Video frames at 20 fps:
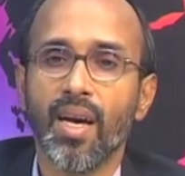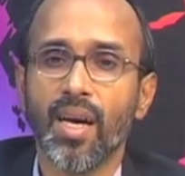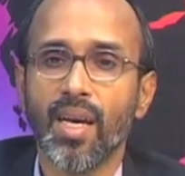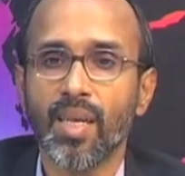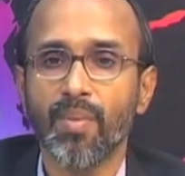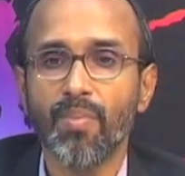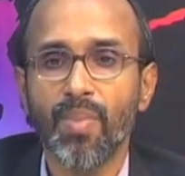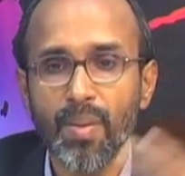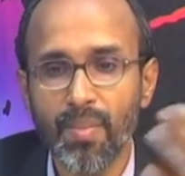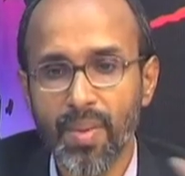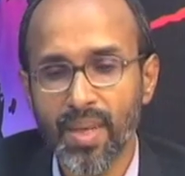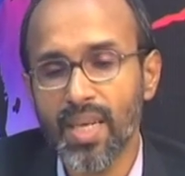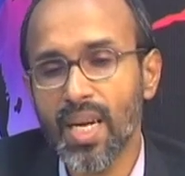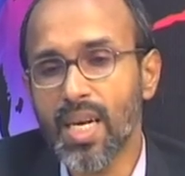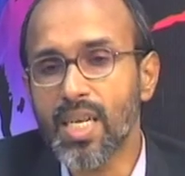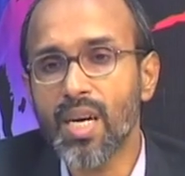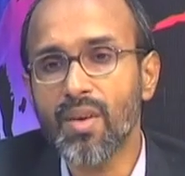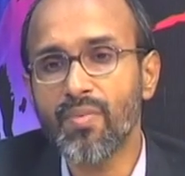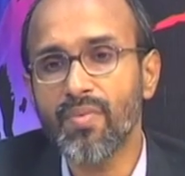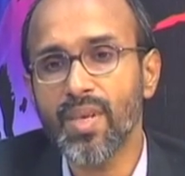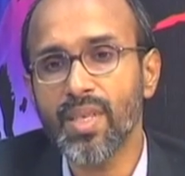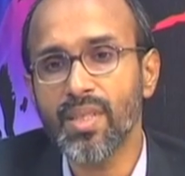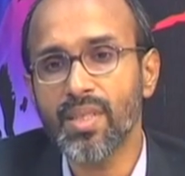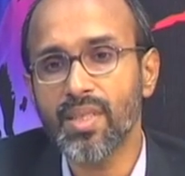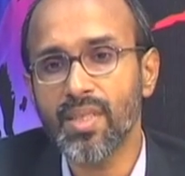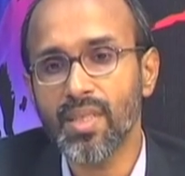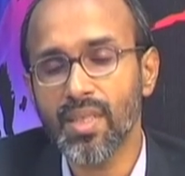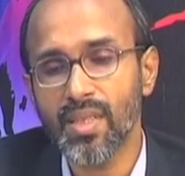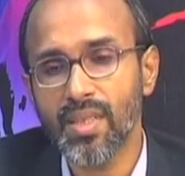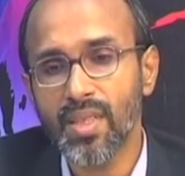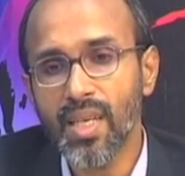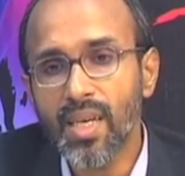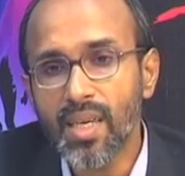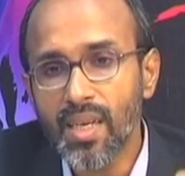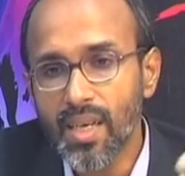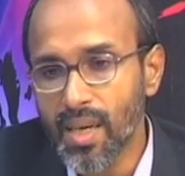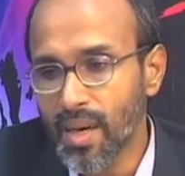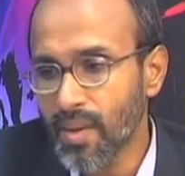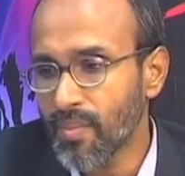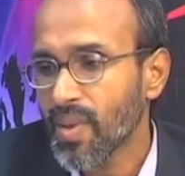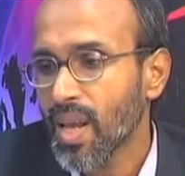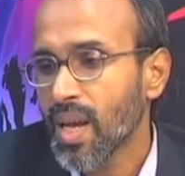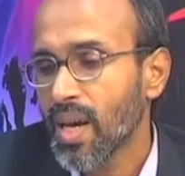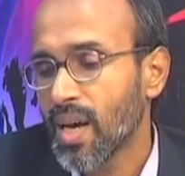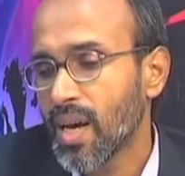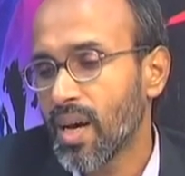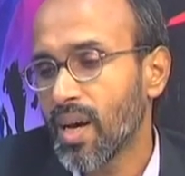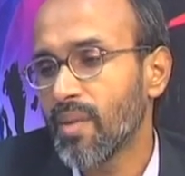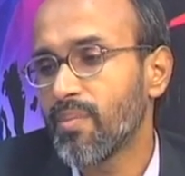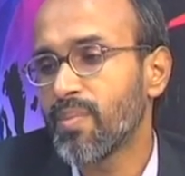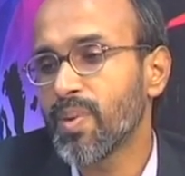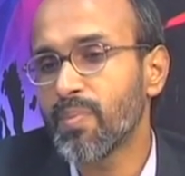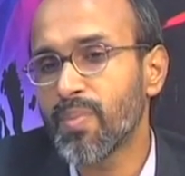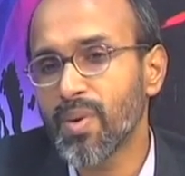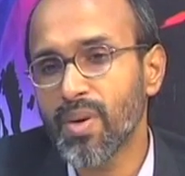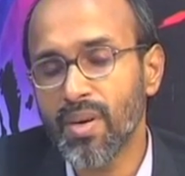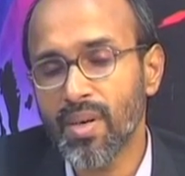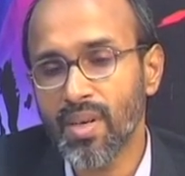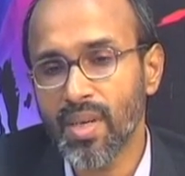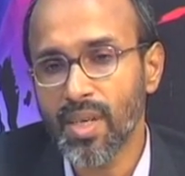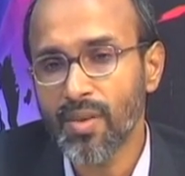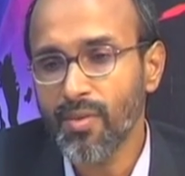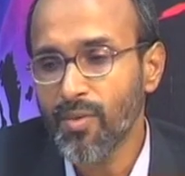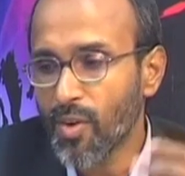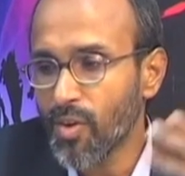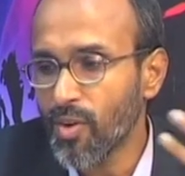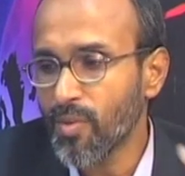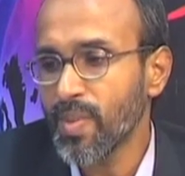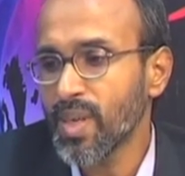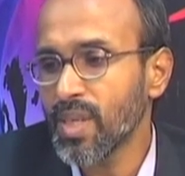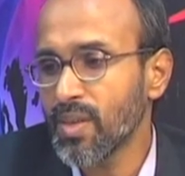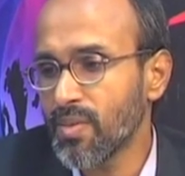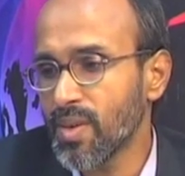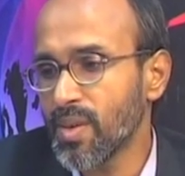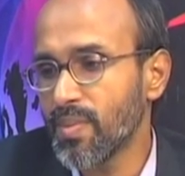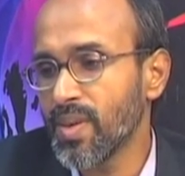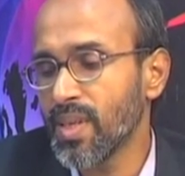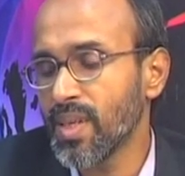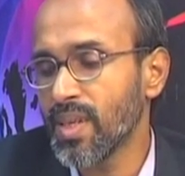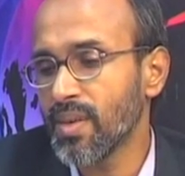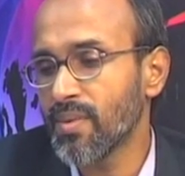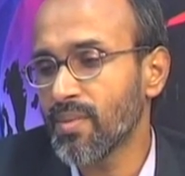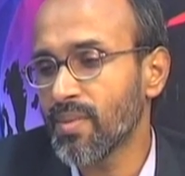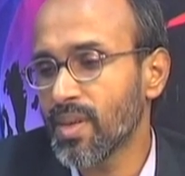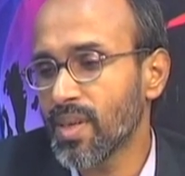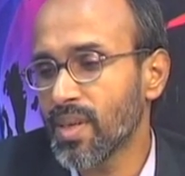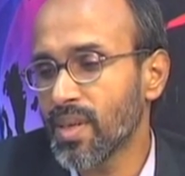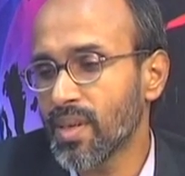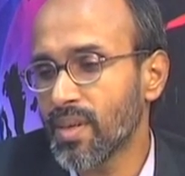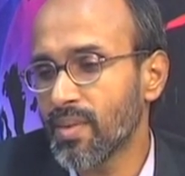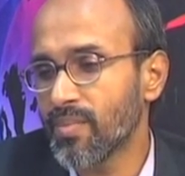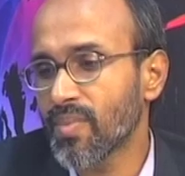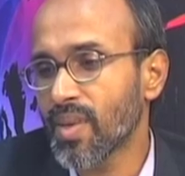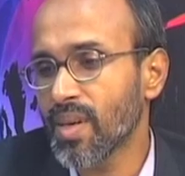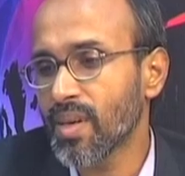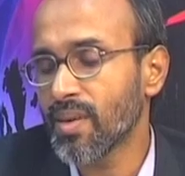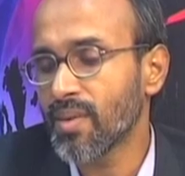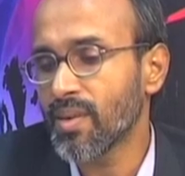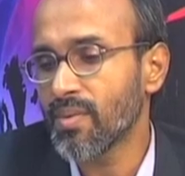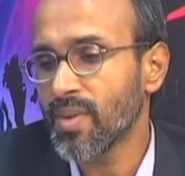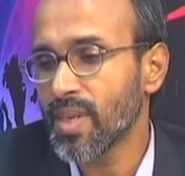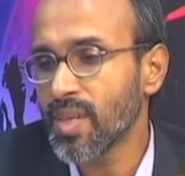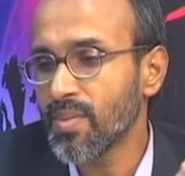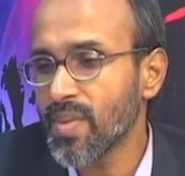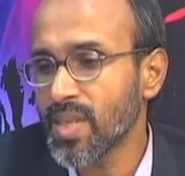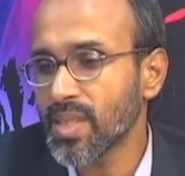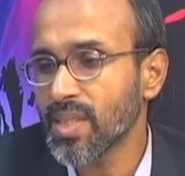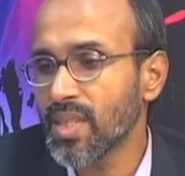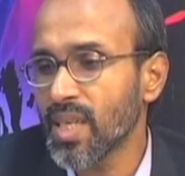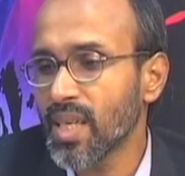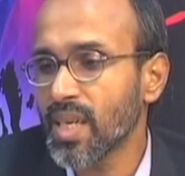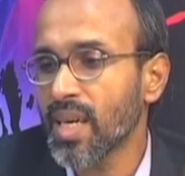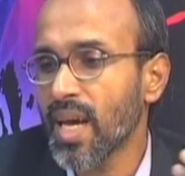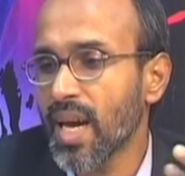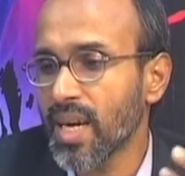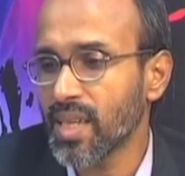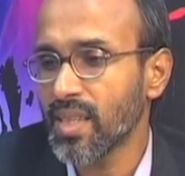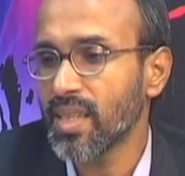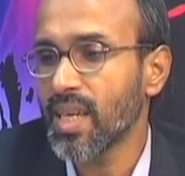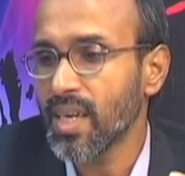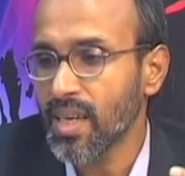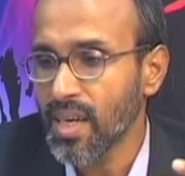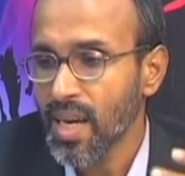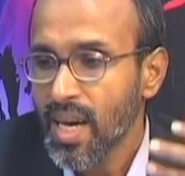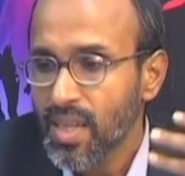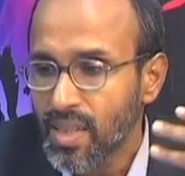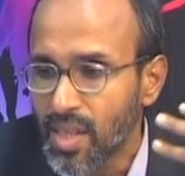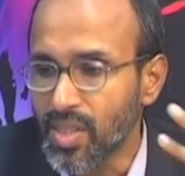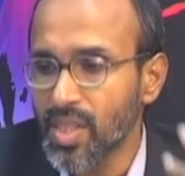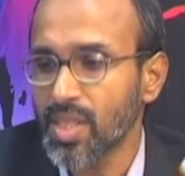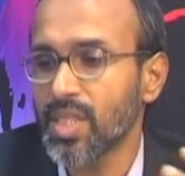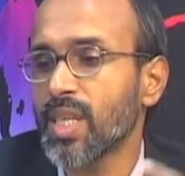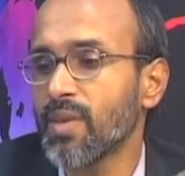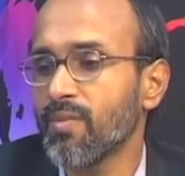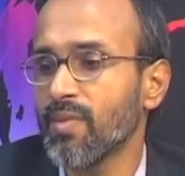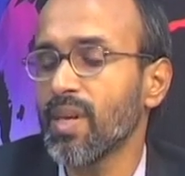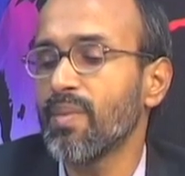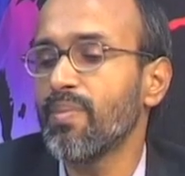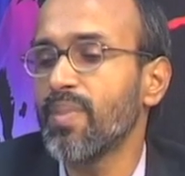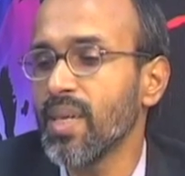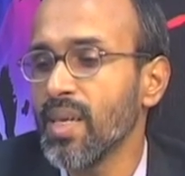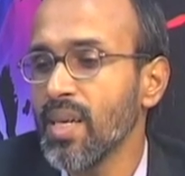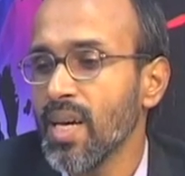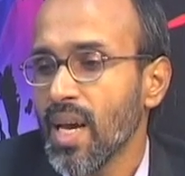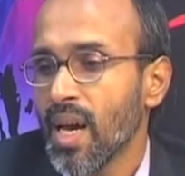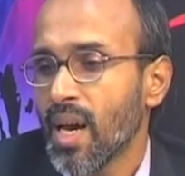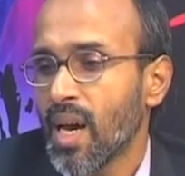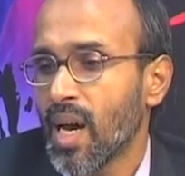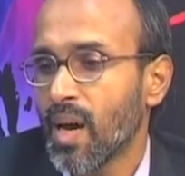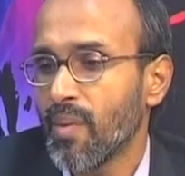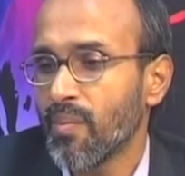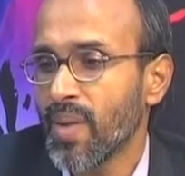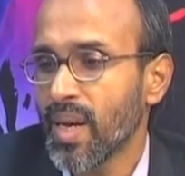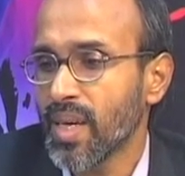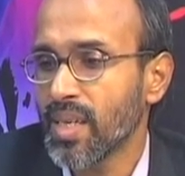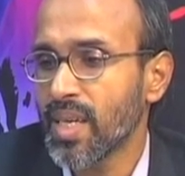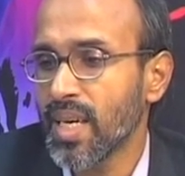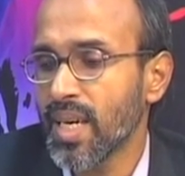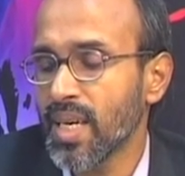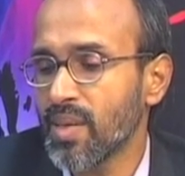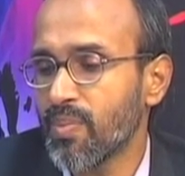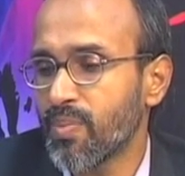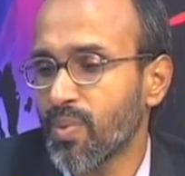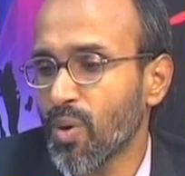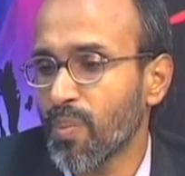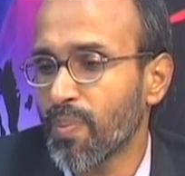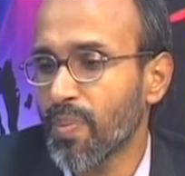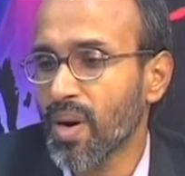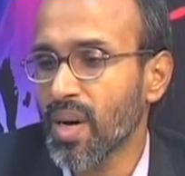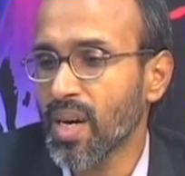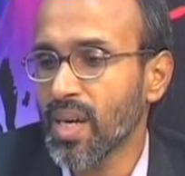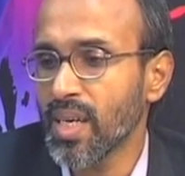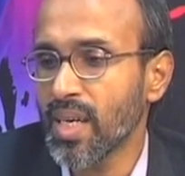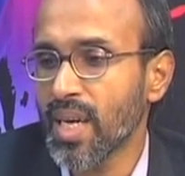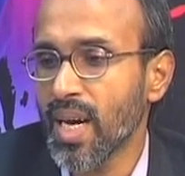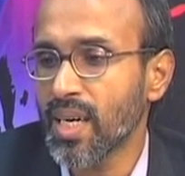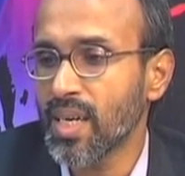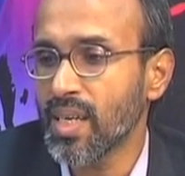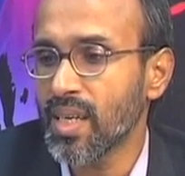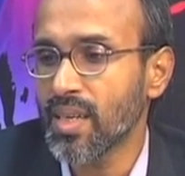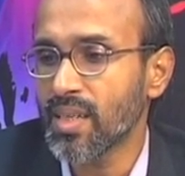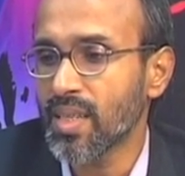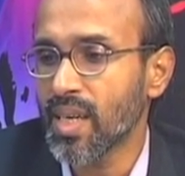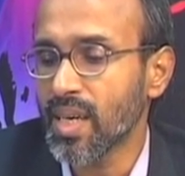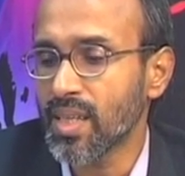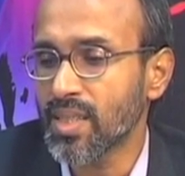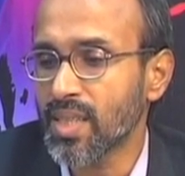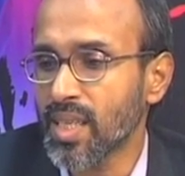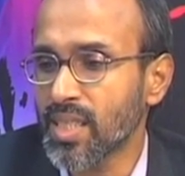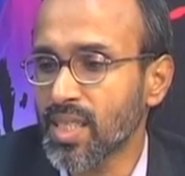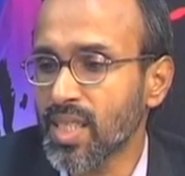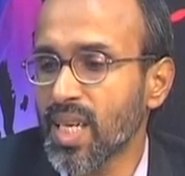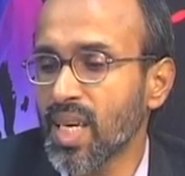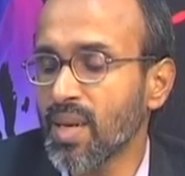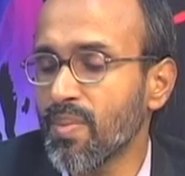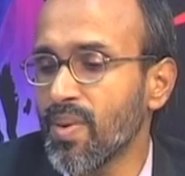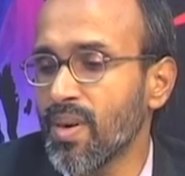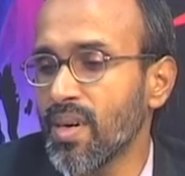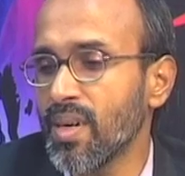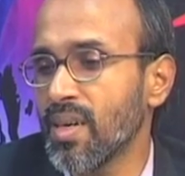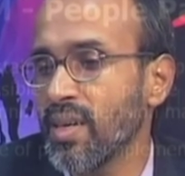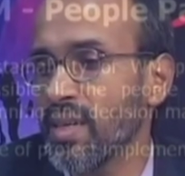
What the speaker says: implementation phase, then people involvement will be very much there, and then the system will be maintained properly, and a sustainable